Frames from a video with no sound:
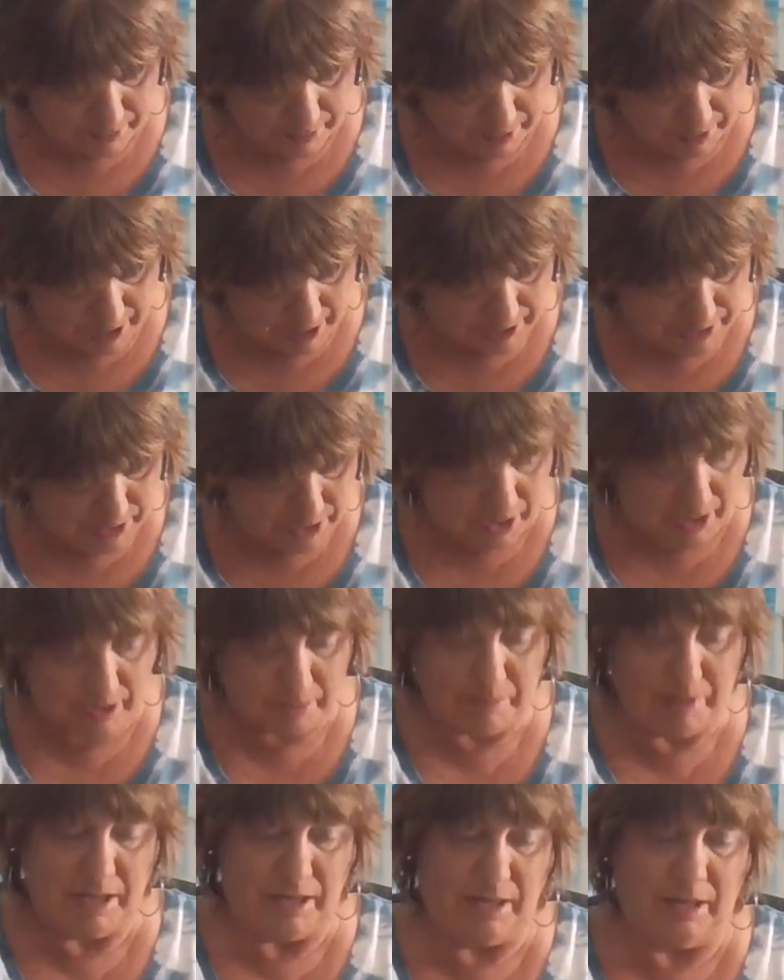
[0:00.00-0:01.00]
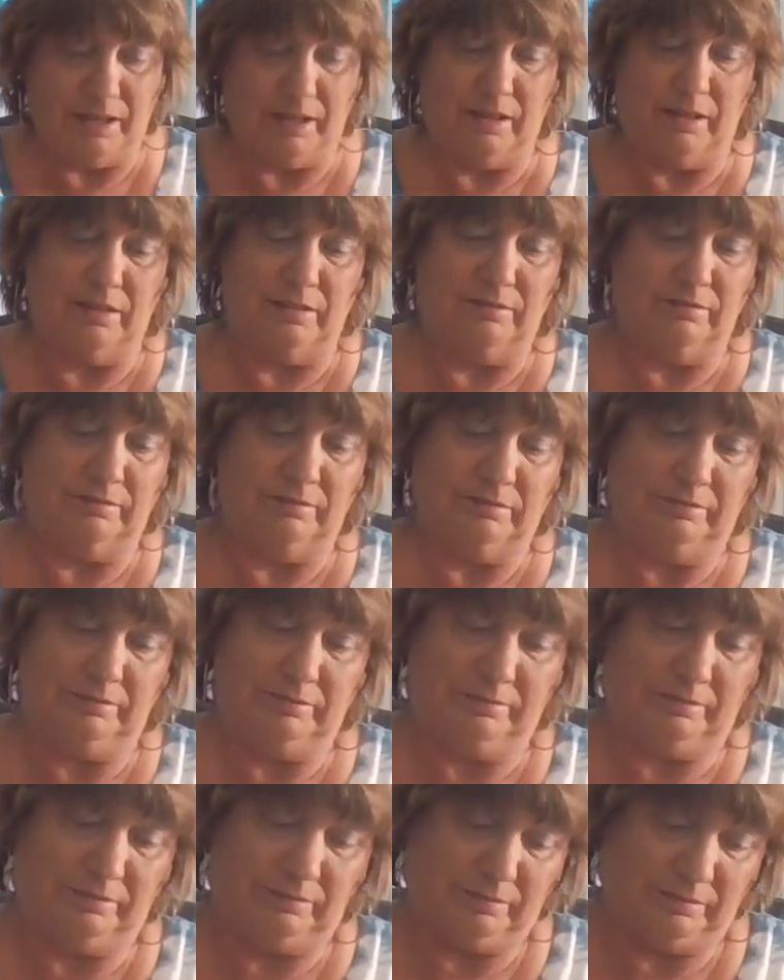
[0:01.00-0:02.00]
Where I saw it a minute ago.
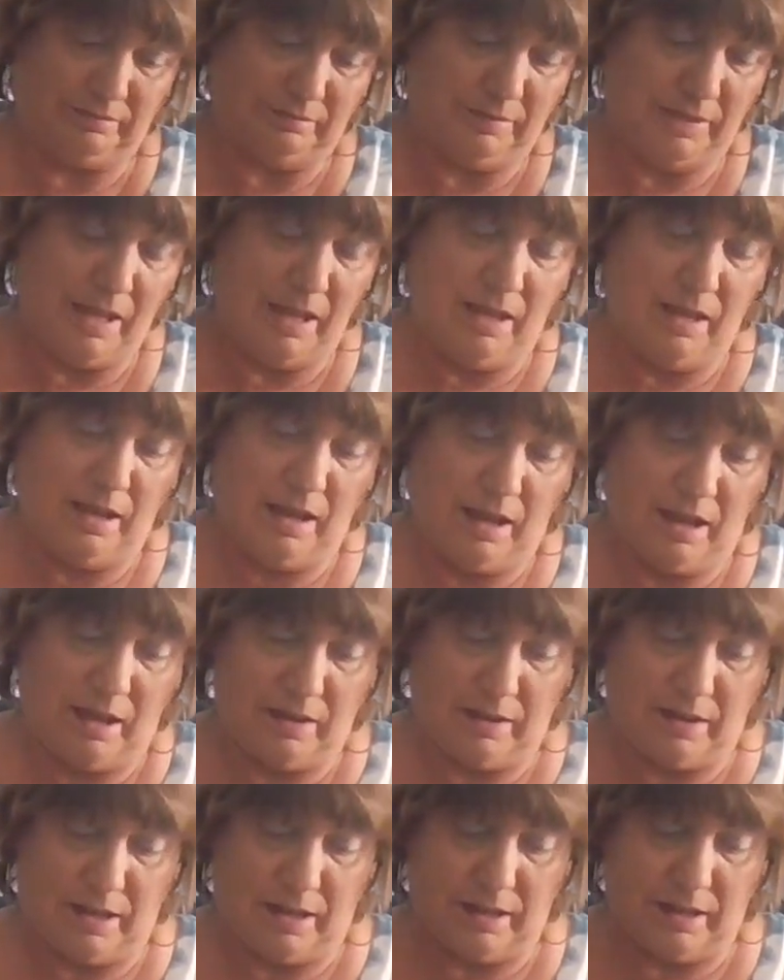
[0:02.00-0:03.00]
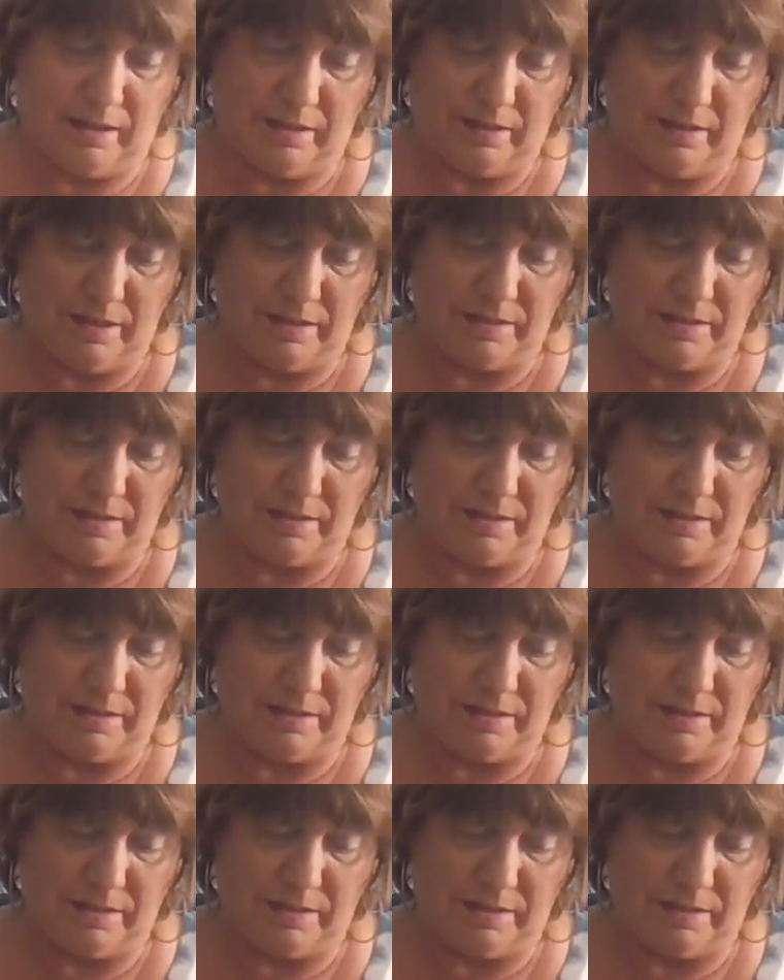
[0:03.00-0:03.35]
All right.